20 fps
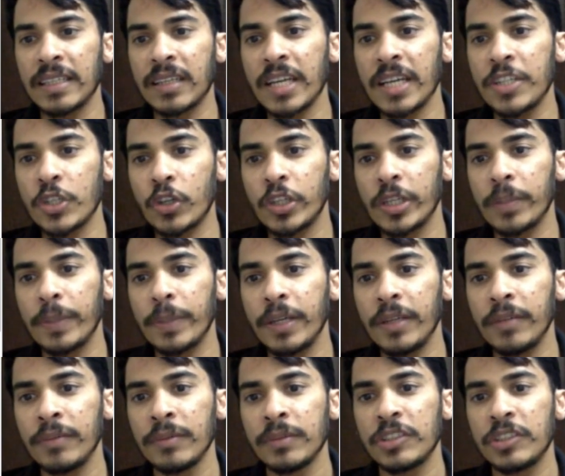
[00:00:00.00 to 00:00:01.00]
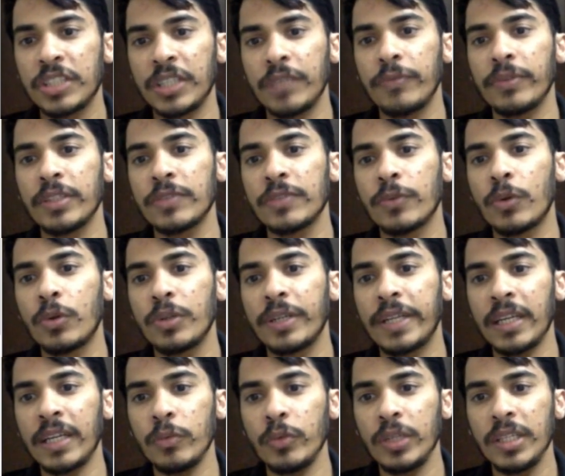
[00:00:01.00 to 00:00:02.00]
right shoulder pain, stiffness for
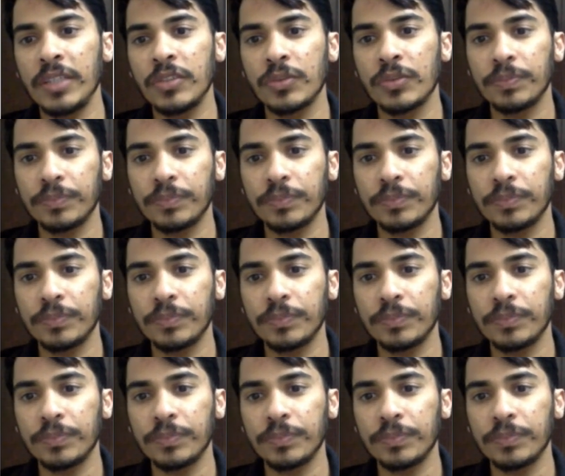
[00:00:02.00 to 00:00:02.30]
10 weeks.